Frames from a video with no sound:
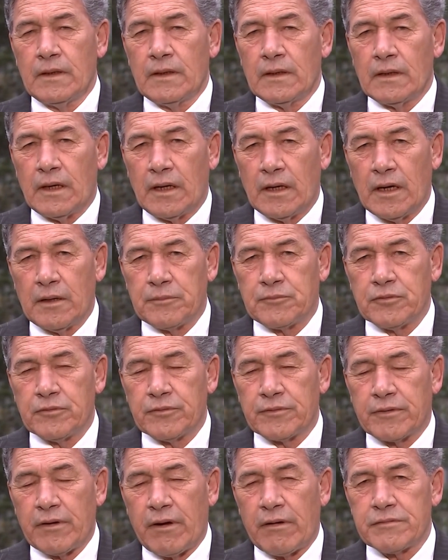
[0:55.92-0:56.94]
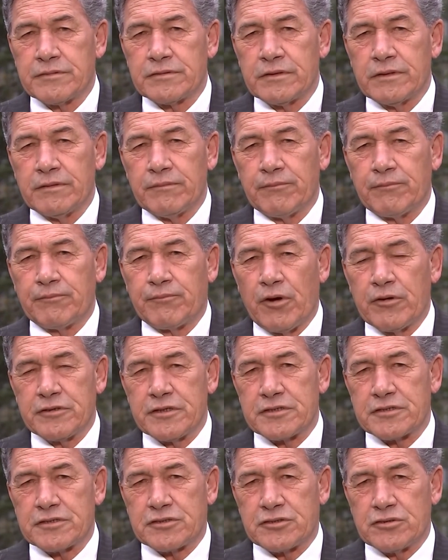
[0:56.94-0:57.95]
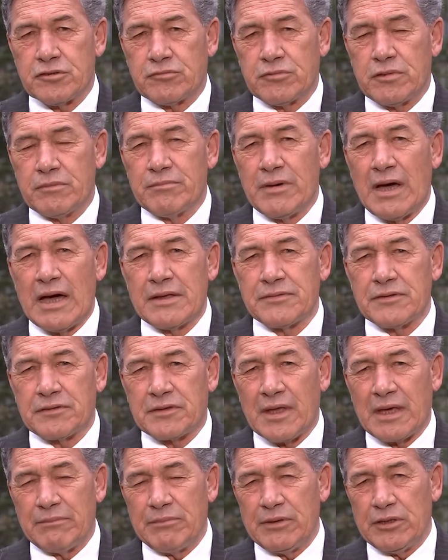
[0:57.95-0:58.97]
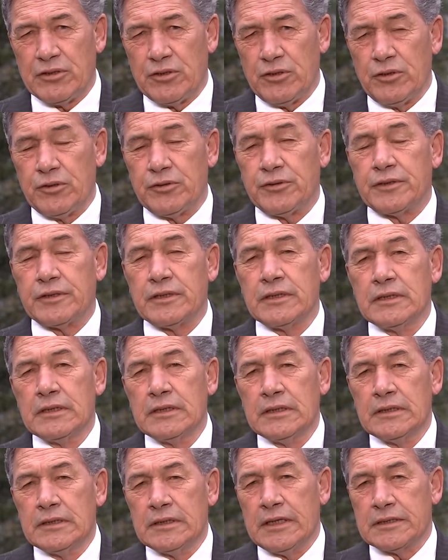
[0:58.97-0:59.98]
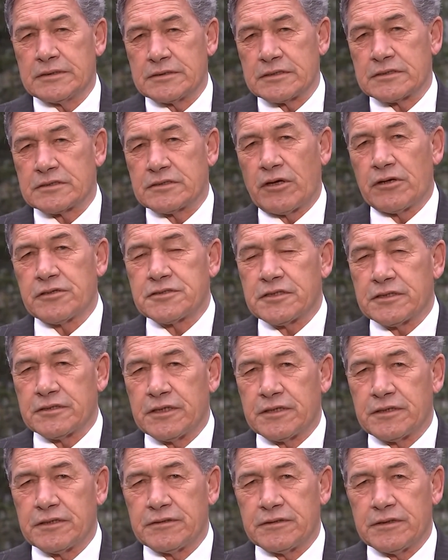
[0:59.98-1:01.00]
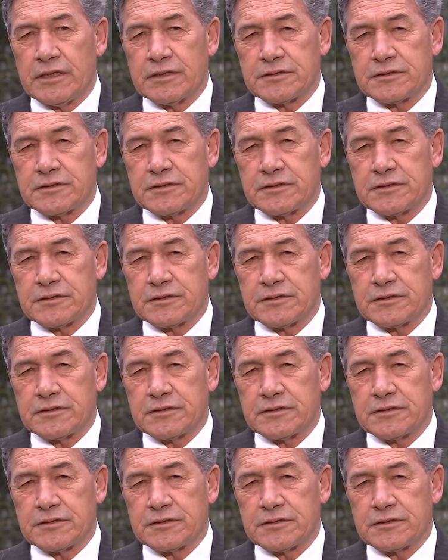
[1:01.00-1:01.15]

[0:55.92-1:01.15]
I hope to encourage the protesters to demand that they be heard. It's astonishing that in their